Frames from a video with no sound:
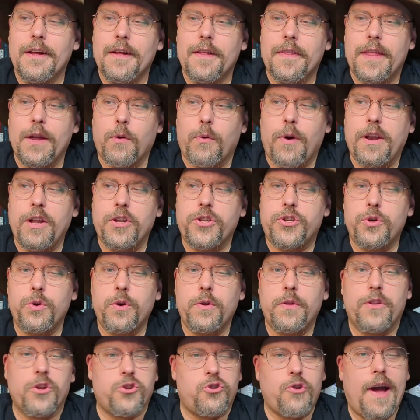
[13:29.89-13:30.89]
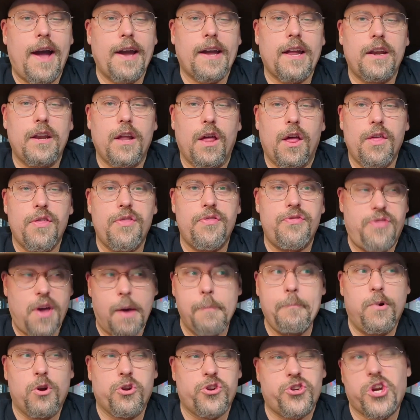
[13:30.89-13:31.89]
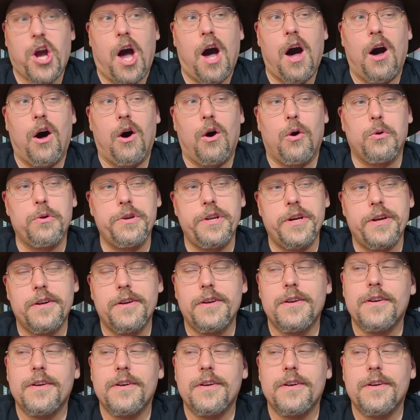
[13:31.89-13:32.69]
They run into the dragon Themberchaud.